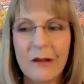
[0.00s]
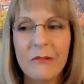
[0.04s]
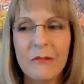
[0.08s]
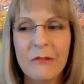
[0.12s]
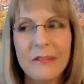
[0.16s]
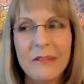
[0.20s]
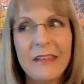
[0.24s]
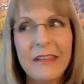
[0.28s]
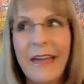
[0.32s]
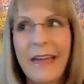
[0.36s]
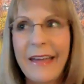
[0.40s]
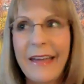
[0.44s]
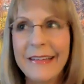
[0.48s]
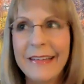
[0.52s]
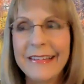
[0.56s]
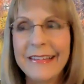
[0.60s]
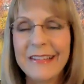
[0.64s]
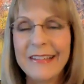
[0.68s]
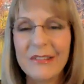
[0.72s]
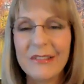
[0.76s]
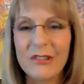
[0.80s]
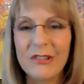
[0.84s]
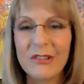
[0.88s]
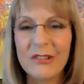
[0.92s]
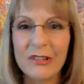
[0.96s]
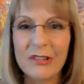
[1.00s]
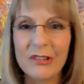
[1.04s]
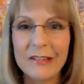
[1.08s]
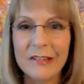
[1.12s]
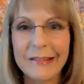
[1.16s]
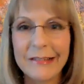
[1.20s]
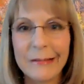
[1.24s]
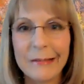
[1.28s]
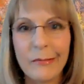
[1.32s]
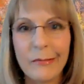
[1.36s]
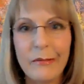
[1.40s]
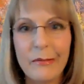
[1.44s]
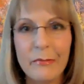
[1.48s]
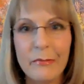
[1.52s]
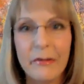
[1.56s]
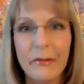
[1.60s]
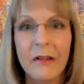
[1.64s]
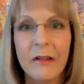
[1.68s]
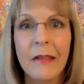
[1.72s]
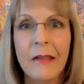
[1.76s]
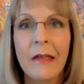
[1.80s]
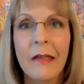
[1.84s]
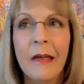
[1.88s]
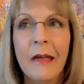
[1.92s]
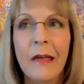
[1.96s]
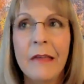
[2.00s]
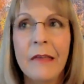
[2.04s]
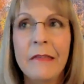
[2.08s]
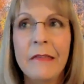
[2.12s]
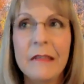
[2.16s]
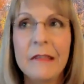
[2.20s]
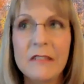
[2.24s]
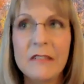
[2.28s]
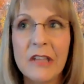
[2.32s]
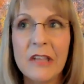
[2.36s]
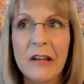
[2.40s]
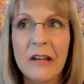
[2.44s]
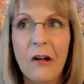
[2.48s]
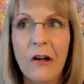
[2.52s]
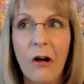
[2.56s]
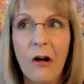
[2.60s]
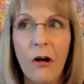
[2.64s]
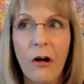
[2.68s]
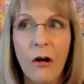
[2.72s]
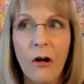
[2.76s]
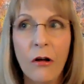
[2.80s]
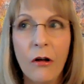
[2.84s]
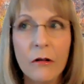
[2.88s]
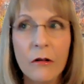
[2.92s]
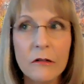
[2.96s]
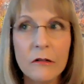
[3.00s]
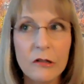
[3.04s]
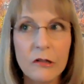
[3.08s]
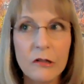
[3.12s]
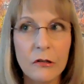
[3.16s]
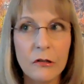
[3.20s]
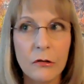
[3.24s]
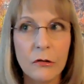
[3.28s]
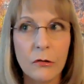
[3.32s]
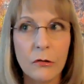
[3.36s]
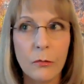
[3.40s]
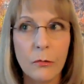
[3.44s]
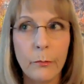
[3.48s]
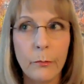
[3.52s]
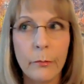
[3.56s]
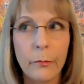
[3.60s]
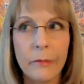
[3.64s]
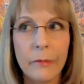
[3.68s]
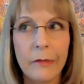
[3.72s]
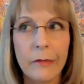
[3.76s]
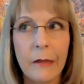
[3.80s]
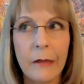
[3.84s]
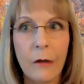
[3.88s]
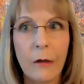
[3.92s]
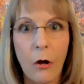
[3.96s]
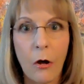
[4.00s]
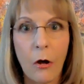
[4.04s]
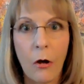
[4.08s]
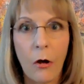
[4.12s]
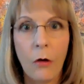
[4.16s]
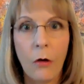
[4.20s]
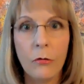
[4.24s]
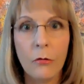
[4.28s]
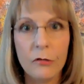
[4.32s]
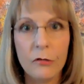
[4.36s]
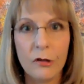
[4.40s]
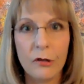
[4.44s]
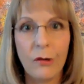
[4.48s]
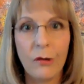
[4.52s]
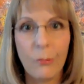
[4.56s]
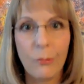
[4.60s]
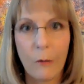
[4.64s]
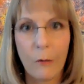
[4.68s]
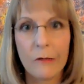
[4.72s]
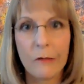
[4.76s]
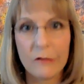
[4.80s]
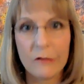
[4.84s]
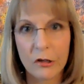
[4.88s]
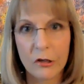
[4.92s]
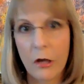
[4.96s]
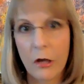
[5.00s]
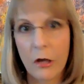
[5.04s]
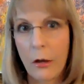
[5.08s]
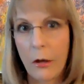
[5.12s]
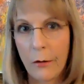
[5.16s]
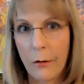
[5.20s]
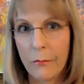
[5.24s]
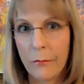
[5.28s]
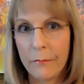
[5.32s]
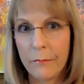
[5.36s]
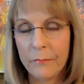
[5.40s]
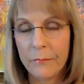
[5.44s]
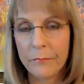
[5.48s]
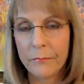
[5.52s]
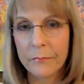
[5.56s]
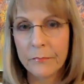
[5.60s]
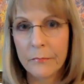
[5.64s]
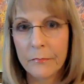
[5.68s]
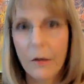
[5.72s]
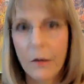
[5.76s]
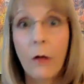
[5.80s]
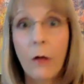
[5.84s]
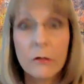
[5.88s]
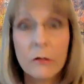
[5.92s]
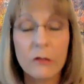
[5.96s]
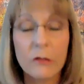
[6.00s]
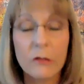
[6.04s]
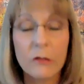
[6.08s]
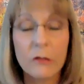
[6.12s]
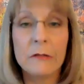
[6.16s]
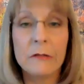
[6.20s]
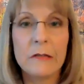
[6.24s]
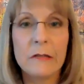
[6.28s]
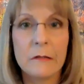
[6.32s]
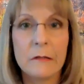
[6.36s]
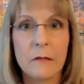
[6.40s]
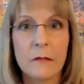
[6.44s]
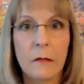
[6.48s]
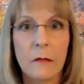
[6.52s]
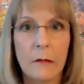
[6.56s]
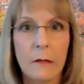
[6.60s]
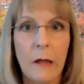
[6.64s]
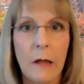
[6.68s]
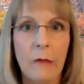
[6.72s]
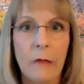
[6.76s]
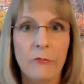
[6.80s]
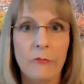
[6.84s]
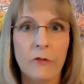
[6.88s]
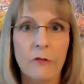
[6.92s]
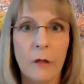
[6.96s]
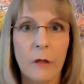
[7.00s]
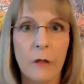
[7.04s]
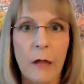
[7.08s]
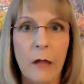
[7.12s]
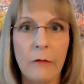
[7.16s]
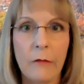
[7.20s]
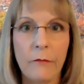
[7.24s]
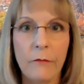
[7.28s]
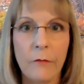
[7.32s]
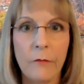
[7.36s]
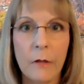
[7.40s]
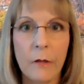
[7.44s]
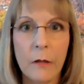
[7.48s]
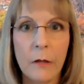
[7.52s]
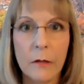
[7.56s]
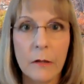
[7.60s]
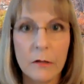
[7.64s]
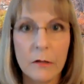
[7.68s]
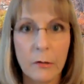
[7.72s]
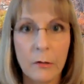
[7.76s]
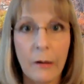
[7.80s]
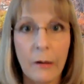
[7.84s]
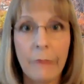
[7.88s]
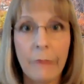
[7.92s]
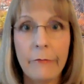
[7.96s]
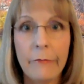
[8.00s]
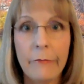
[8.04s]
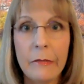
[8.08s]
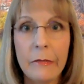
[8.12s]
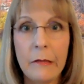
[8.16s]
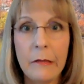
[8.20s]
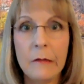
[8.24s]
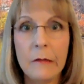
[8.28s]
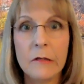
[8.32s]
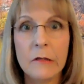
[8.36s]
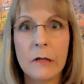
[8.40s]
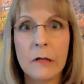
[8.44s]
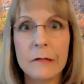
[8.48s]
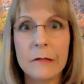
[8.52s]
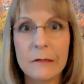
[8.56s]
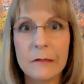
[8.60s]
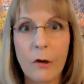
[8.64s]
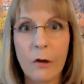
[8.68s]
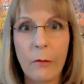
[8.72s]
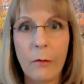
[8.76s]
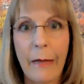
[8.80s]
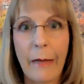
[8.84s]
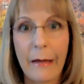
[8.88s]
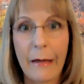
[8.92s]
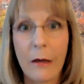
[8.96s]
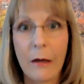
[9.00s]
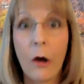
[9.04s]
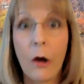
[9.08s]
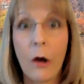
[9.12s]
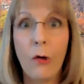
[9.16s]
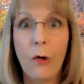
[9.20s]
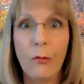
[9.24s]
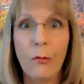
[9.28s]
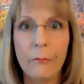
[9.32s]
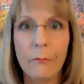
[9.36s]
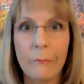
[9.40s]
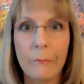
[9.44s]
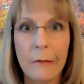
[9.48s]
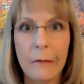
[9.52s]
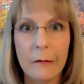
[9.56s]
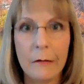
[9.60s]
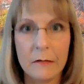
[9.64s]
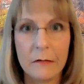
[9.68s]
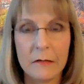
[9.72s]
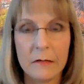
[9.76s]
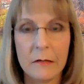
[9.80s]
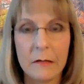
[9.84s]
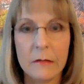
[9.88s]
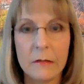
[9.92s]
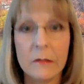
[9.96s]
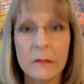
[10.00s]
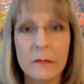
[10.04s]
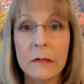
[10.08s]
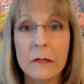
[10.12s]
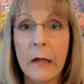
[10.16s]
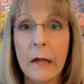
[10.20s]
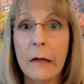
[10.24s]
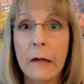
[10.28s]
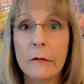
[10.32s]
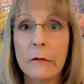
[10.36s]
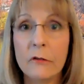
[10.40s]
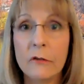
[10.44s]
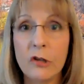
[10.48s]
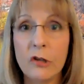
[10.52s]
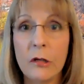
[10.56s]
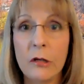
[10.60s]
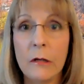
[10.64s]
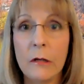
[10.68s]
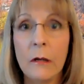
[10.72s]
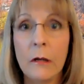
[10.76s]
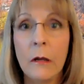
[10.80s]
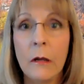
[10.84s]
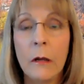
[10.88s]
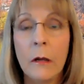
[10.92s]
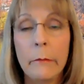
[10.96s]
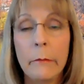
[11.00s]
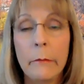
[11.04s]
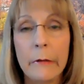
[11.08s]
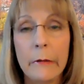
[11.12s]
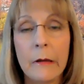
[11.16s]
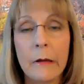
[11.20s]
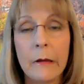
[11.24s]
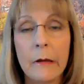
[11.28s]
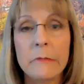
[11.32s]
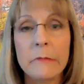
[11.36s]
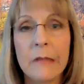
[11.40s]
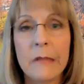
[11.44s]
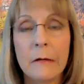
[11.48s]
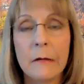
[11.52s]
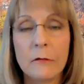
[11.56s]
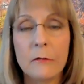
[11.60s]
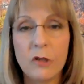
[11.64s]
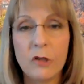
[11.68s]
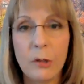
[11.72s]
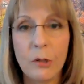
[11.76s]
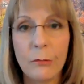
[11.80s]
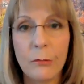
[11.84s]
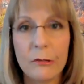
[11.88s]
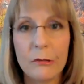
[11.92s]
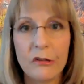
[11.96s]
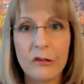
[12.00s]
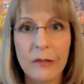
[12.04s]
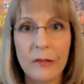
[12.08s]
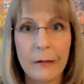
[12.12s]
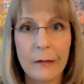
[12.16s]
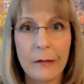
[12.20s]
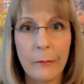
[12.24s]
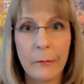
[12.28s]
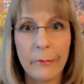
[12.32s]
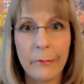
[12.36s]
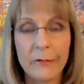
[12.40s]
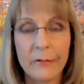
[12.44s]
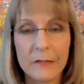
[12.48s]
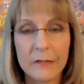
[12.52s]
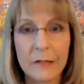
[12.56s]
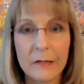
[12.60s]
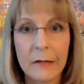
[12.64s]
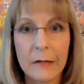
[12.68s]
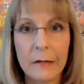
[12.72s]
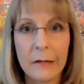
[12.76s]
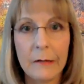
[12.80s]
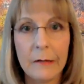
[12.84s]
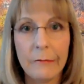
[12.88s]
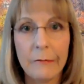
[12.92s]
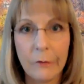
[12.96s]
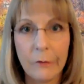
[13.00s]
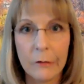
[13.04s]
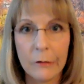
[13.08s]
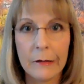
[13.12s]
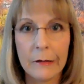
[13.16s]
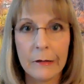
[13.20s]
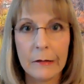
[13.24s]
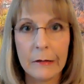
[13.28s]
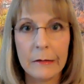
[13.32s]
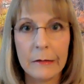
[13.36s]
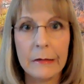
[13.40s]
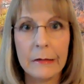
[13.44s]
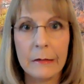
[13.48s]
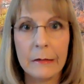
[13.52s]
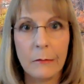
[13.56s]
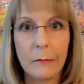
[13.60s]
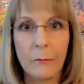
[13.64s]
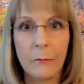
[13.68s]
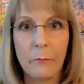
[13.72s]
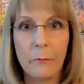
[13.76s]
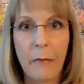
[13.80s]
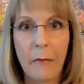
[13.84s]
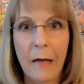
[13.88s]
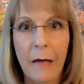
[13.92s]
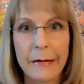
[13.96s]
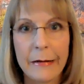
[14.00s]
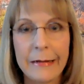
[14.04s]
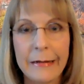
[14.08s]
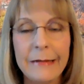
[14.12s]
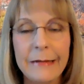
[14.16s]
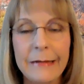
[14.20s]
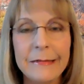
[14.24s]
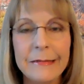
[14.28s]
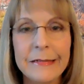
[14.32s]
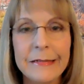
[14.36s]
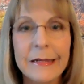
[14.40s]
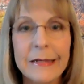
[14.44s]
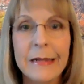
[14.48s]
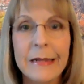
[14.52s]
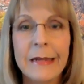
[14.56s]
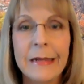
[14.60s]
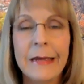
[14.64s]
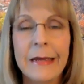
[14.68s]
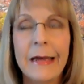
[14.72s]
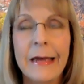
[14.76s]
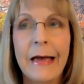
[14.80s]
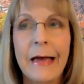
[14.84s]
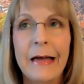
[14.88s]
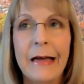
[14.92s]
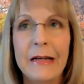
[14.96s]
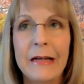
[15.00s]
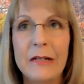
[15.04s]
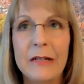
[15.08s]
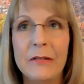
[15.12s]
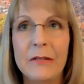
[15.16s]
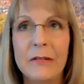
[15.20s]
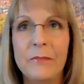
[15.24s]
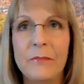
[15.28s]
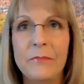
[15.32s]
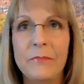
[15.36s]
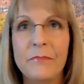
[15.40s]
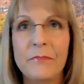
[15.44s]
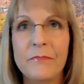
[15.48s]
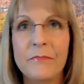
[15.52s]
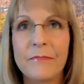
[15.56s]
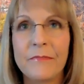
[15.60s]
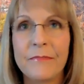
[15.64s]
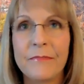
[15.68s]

Yes, so true, just like people. They said all do, but they all don't want to go. All do exist in the afterlife. So everything does go back home, in a sense. As energy becomes energy once they leave their little bodies. And